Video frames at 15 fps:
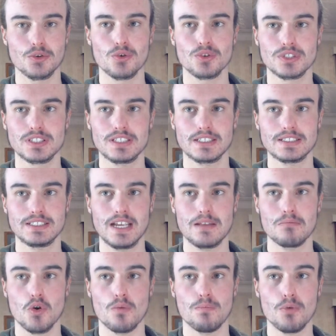scored
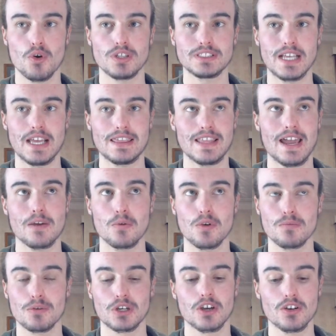16 more points, and they
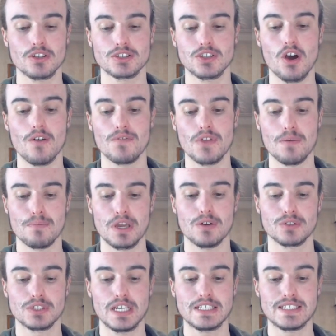were because of the
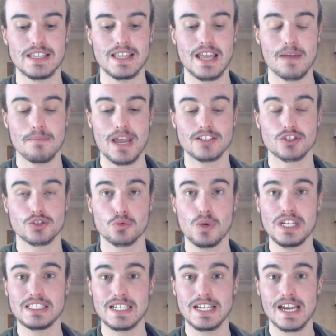penalties. In that match,
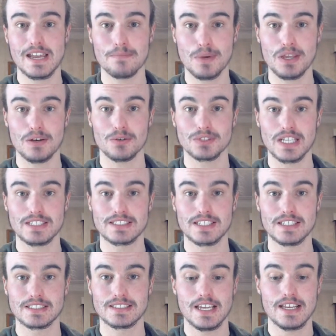28 penalties
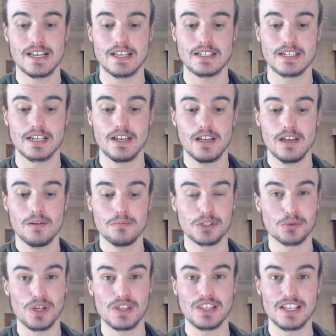conceded
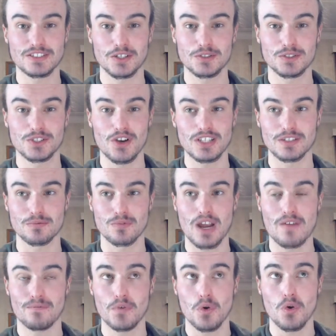between these two sides in
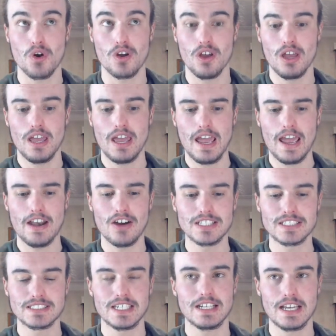round 4. And I
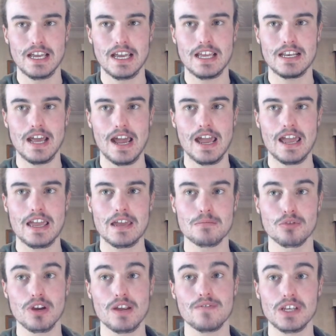said it in a
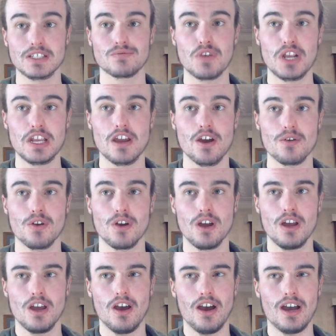previous video.
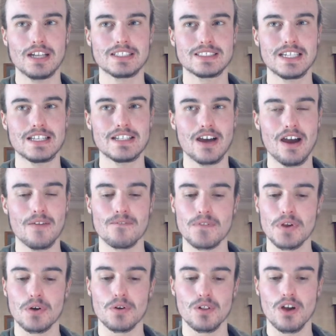I said I
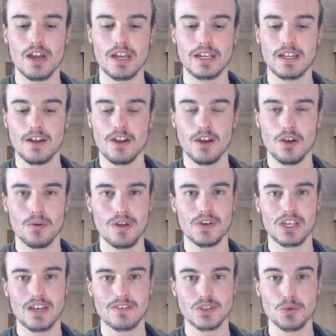feel like
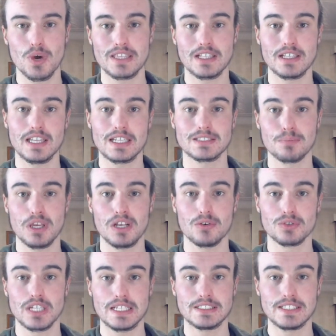whoever gives away the least
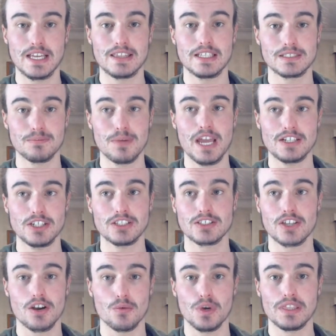penalties in this match
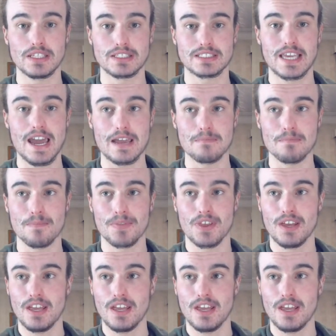is going to win this game.